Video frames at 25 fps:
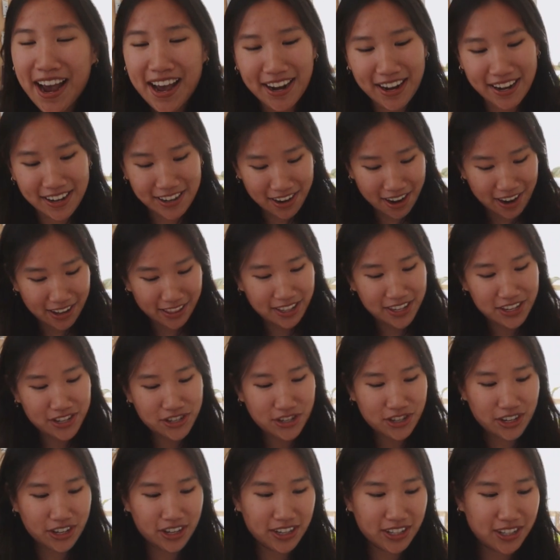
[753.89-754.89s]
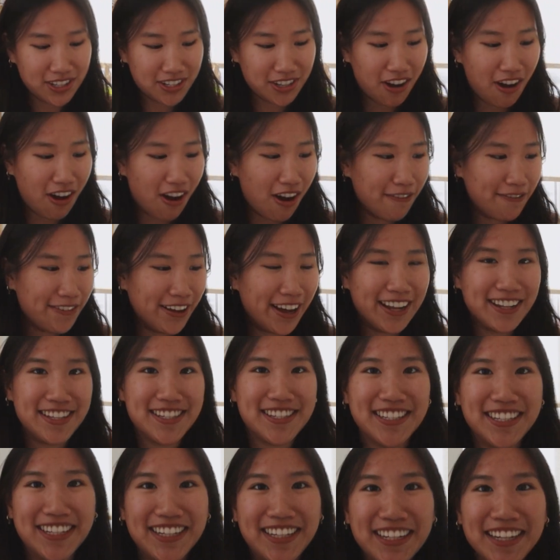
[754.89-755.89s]
And I got these shirts off
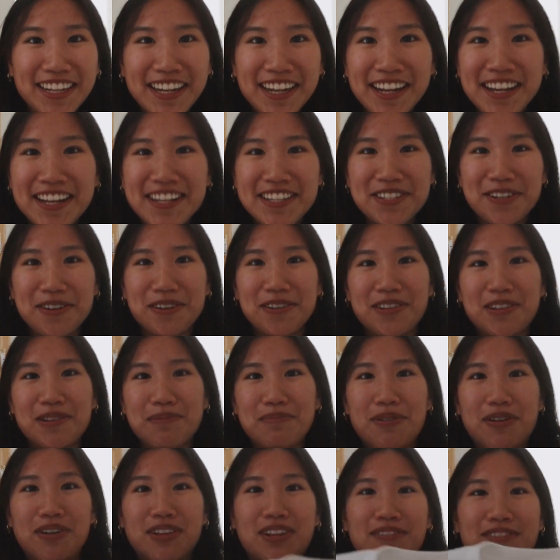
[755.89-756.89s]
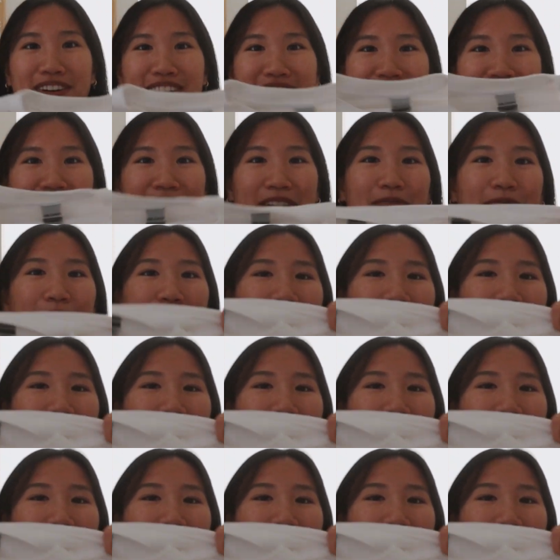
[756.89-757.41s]
Etsy so the both of us could